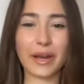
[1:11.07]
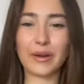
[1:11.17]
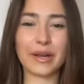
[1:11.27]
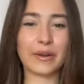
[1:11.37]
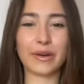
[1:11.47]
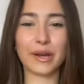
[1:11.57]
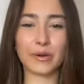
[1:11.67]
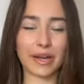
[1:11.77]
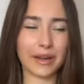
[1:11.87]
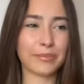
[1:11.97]
Okay, okay, okay,
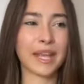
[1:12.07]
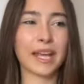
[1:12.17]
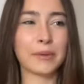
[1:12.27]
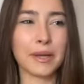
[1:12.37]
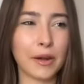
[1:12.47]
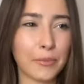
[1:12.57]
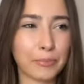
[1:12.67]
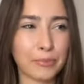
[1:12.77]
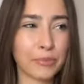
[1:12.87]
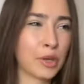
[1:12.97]
okay. Hear me
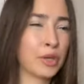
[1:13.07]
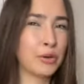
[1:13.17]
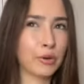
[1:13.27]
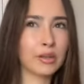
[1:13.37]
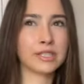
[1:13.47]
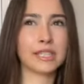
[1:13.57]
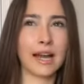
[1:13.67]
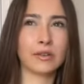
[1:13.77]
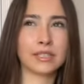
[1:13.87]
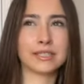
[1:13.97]
out. You know the
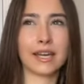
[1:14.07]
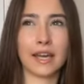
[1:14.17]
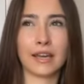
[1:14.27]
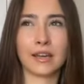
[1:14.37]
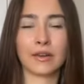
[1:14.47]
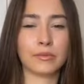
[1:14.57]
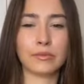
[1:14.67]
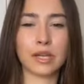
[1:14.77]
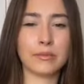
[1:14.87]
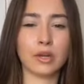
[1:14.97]
sound that's like
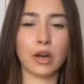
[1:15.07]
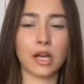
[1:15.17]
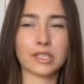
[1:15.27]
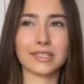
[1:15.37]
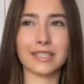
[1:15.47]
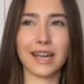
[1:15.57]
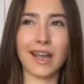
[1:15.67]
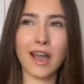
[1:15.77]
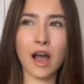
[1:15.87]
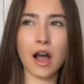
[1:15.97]
Nicki Minaj, that's
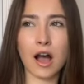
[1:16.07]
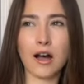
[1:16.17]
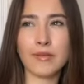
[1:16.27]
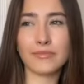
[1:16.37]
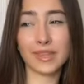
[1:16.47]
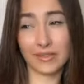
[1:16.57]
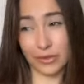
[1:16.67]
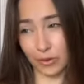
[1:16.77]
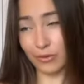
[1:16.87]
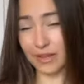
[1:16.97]
like, um,
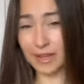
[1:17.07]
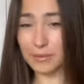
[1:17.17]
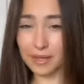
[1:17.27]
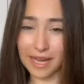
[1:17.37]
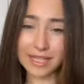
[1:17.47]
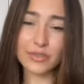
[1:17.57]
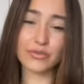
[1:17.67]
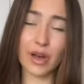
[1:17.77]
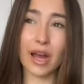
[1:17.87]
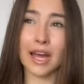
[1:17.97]
if you don't like me, that's
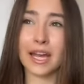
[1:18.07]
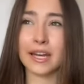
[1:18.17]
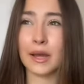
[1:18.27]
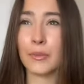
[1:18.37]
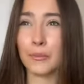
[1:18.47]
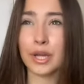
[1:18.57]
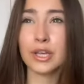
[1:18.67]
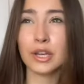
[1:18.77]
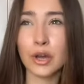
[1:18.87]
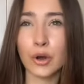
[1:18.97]
fine, but
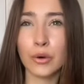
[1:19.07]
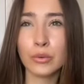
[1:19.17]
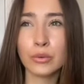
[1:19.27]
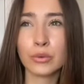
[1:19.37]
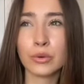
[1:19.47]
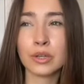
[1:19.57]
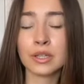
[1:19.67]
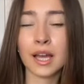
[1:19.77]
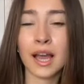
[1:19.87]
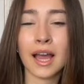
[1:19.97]
you know,
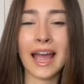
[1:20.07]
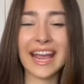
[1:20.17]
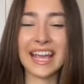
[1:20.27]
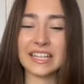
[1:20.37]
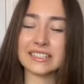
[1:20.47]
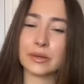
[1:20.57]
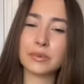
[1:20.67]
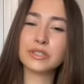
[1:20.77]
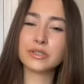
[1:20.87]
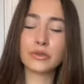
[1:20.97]
can
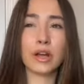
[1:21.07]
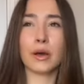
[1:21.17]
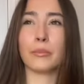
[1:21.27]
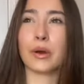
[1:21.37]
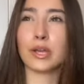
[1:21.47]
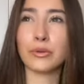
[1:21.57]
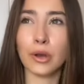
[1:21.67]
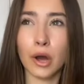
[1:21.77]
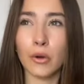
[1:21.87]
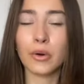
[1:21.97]
someone do the, but you
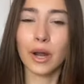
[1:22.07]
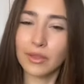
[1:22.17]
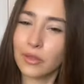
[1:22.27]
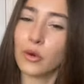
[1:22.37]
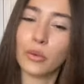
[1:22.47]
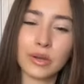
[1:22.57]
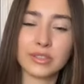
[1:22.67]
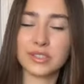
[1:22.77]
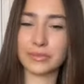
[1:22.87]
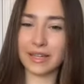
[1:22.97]
know, and then the Will
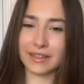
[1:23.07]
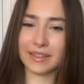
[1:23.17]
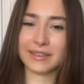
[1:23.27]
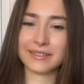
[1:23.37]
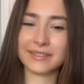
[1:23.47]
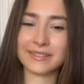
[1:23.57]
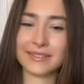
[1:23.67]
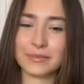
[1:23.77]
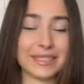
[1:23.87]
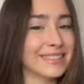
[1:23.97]
Smith,
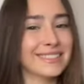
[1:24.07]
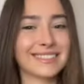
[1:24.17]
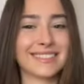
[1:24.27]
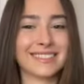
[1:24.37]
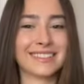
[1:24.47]
please?